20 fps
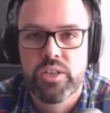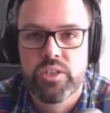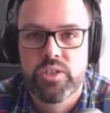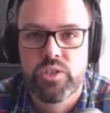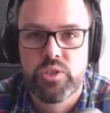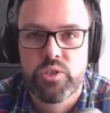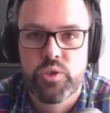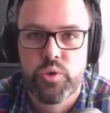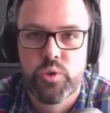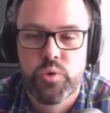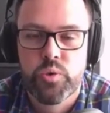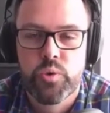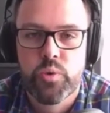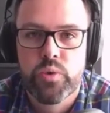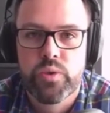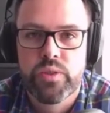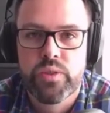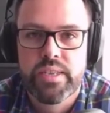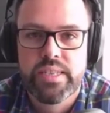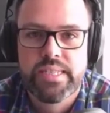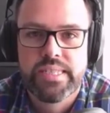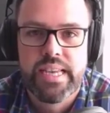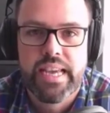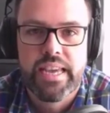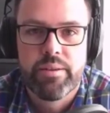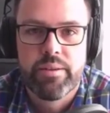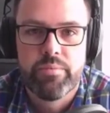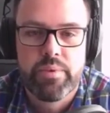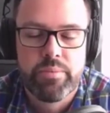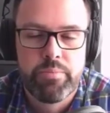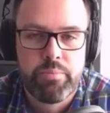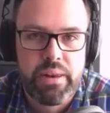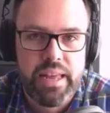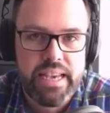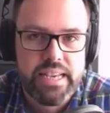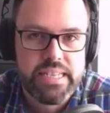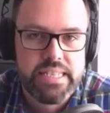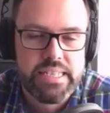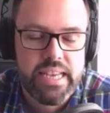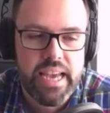to the same
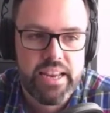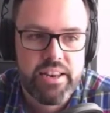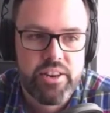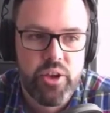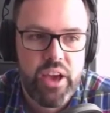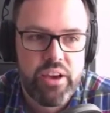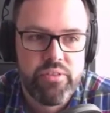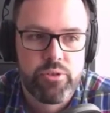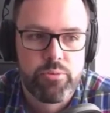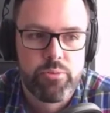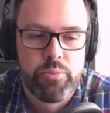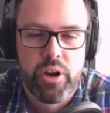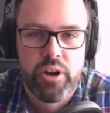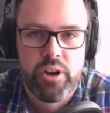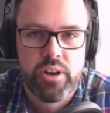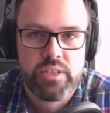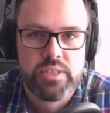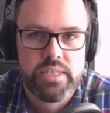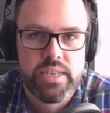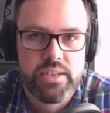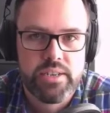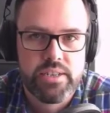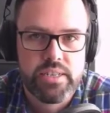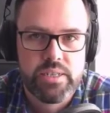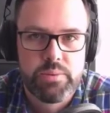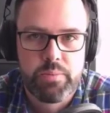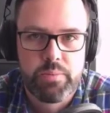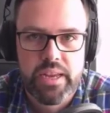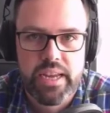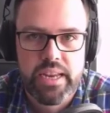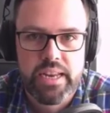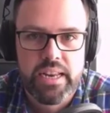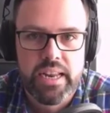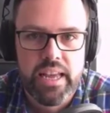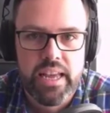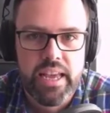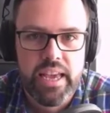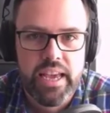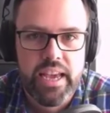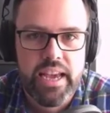place, and you have your products there displayed,
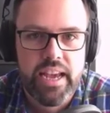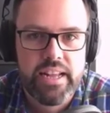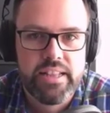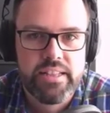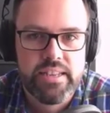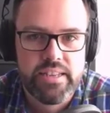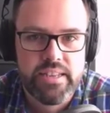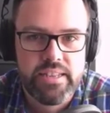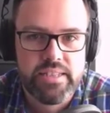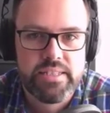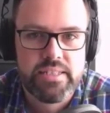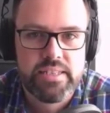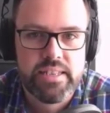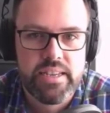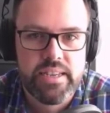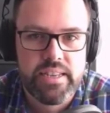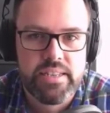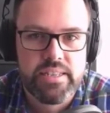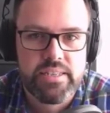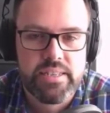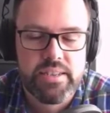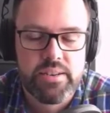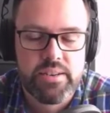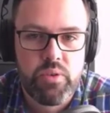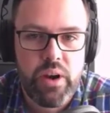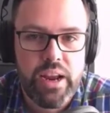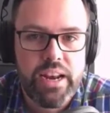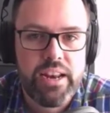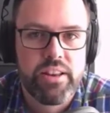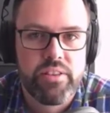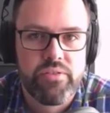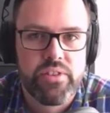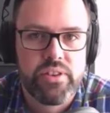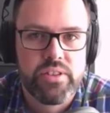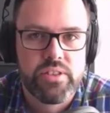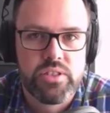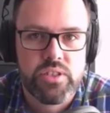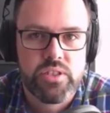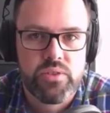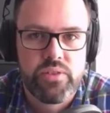and it is quite a
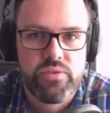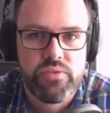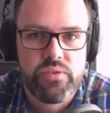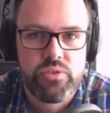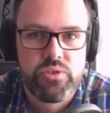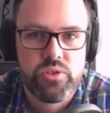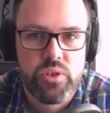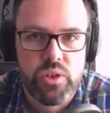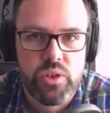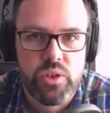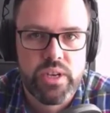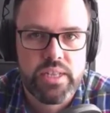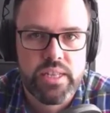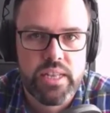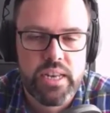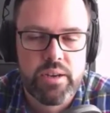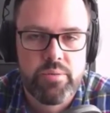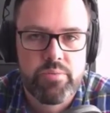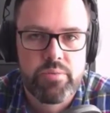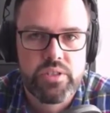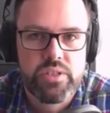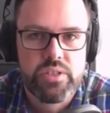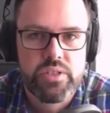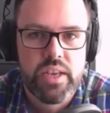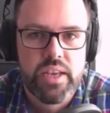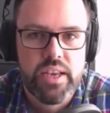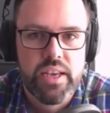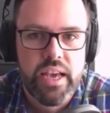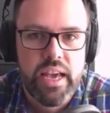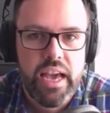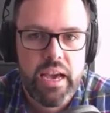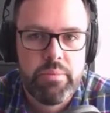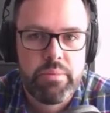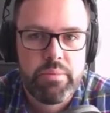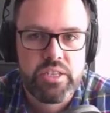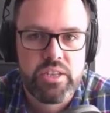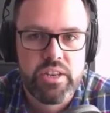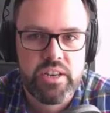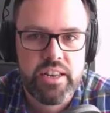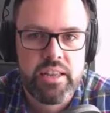difference. So if you look at the numbers,
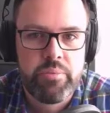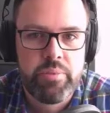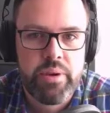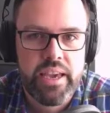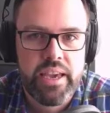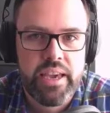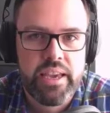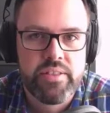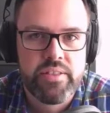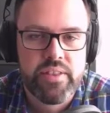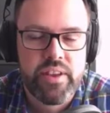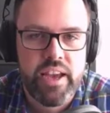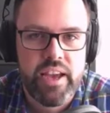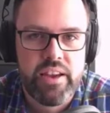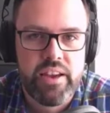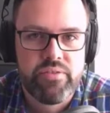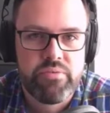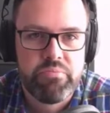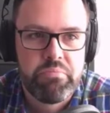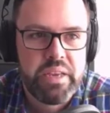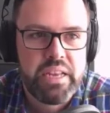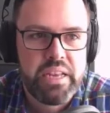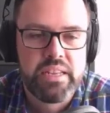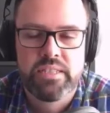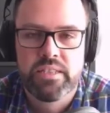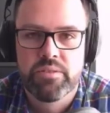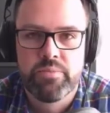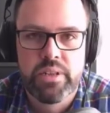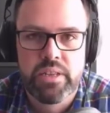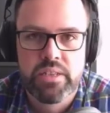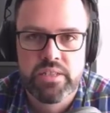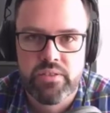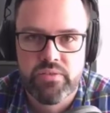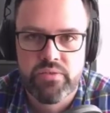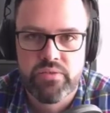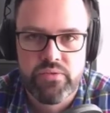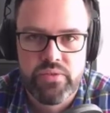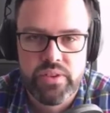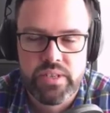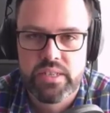Amazon and eBay, they have millions and millions of
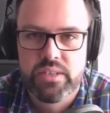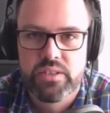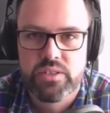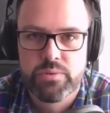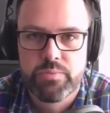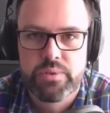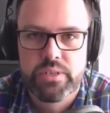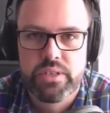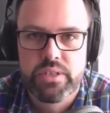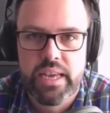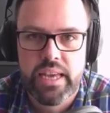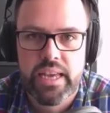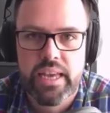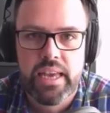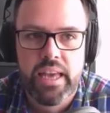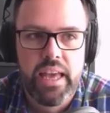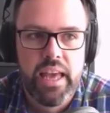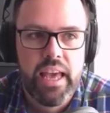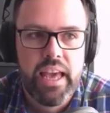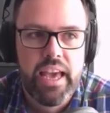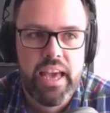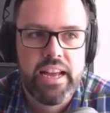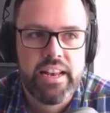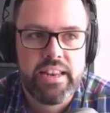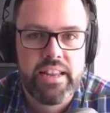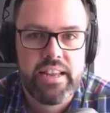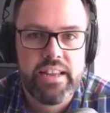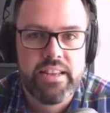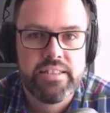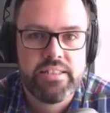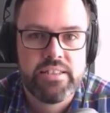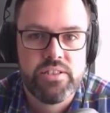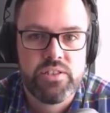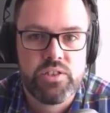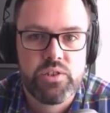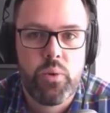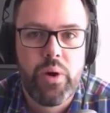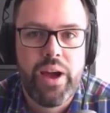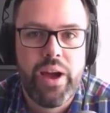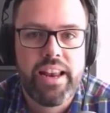visitors per day, and
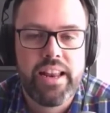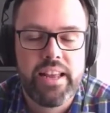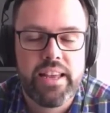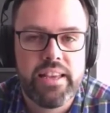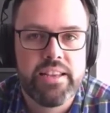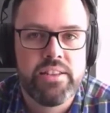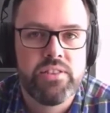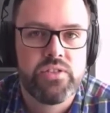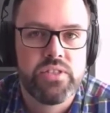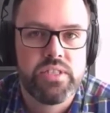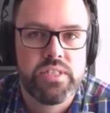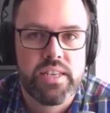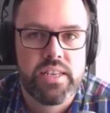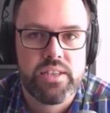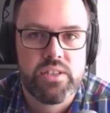it's quite interesting